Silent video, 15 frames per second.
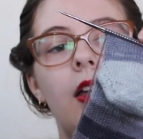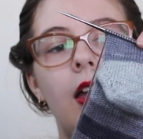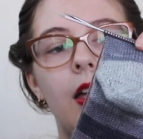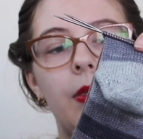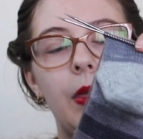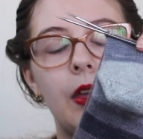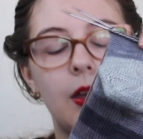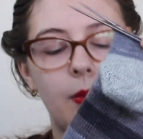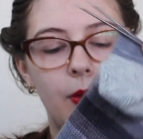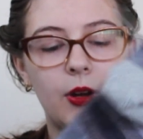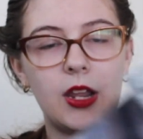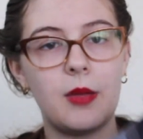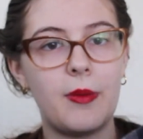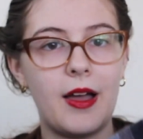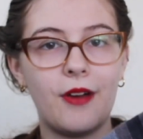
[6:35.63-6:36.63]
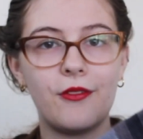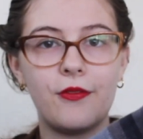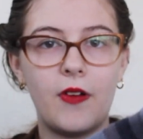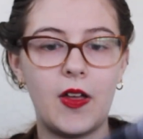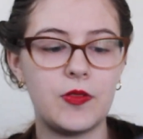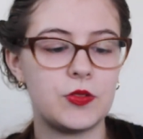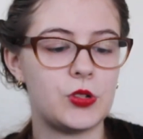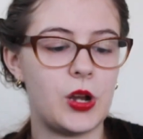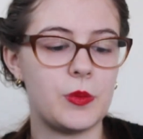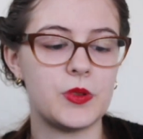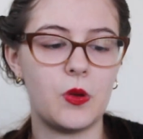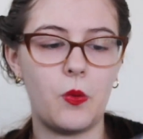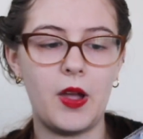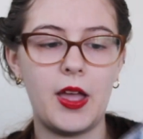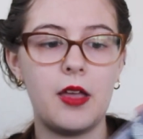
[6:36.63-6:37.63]
I think I'm only about 5 straps
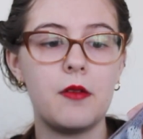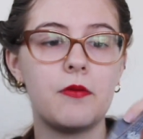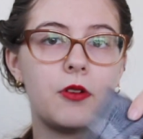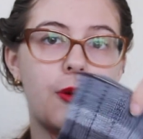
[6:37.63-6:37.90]
away